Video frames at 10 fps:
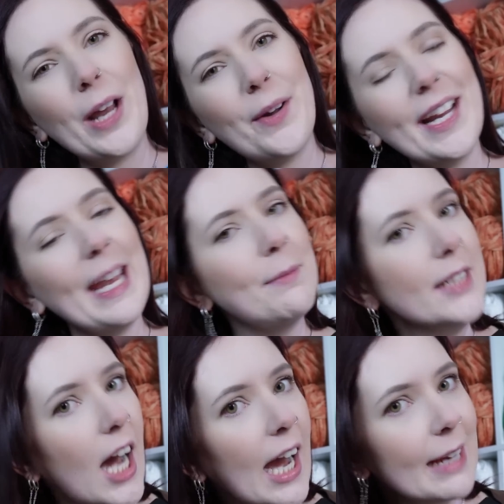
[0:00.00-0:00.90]
do I keep
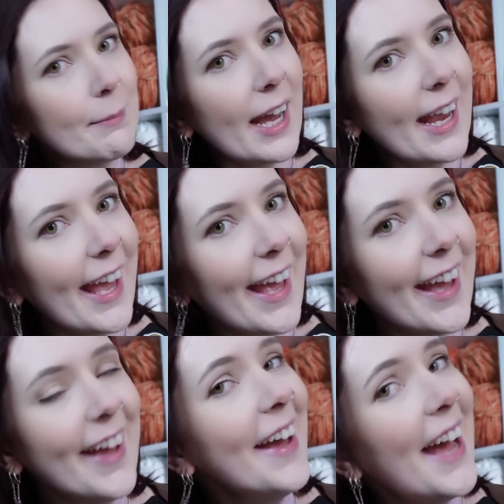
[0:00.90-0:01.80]
dyeing my
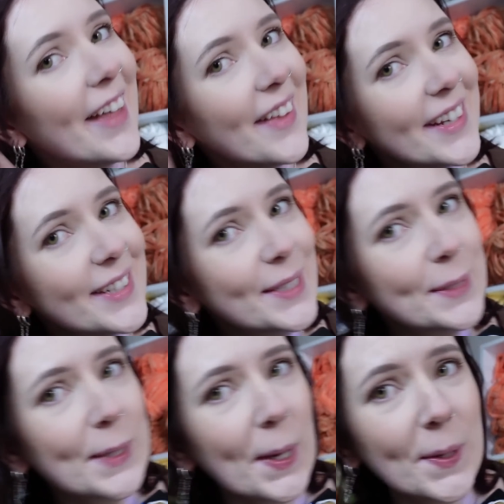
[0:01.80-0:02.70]
hair and then it's
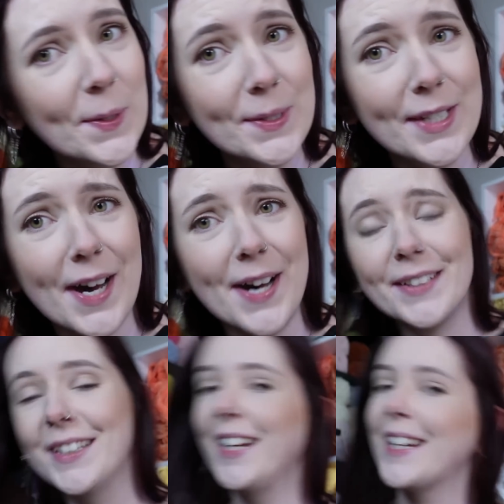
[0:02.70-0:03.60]
so
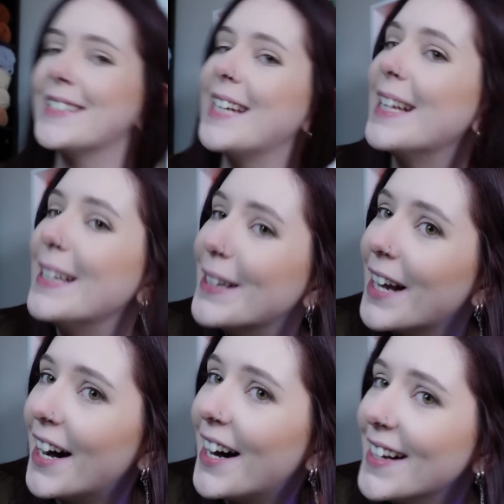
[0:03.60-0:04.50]
dark the next day that you
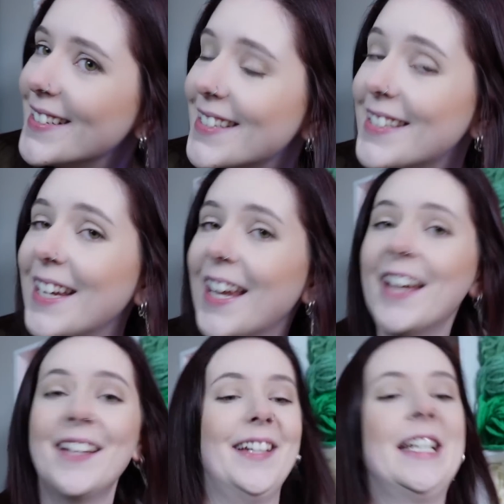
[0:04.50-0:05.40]
can't see
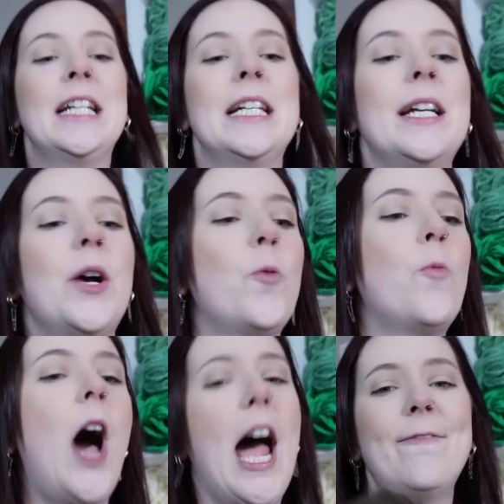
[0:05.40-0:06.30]
it?
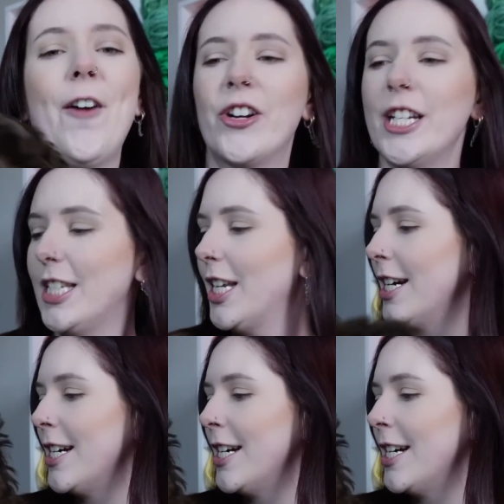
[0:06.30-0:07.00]
Why, Forrest?